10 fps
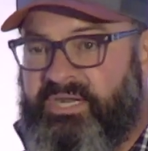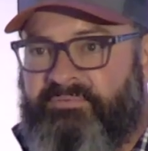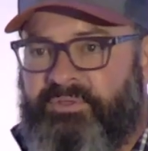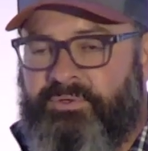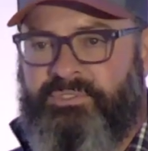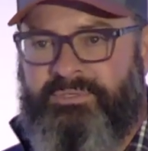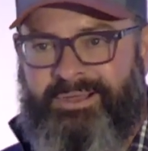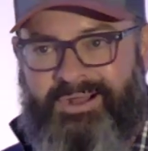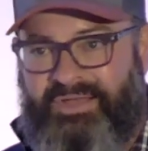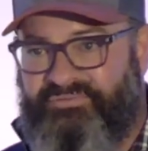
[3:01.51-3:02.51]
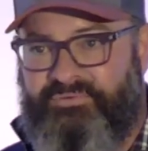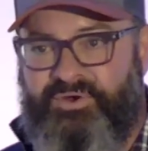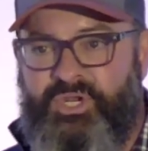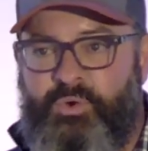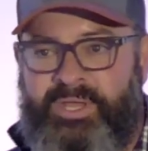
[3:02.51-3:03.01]
of those are often
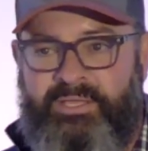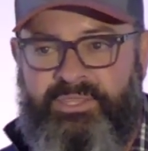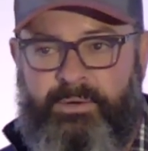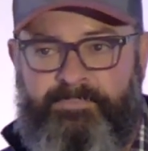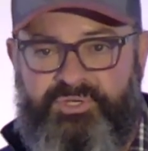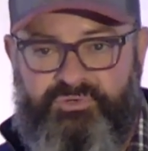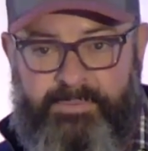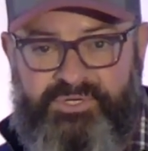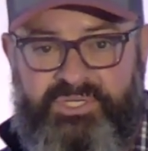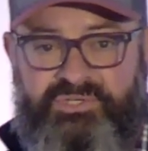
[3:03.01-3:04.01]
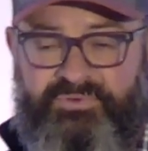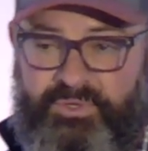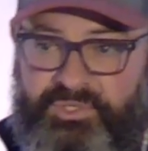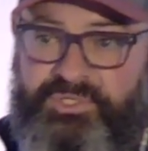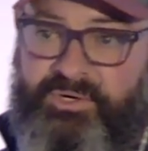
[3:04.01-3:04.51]
renewing their prescriptions for
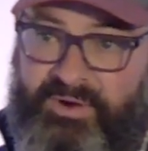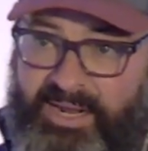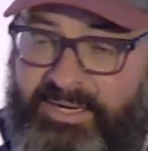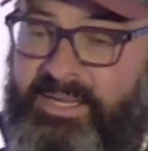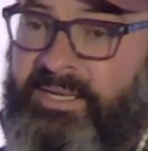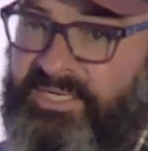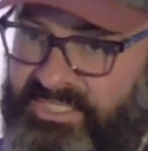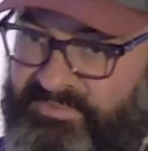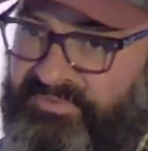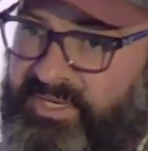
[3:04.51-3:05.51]
those that are on some of the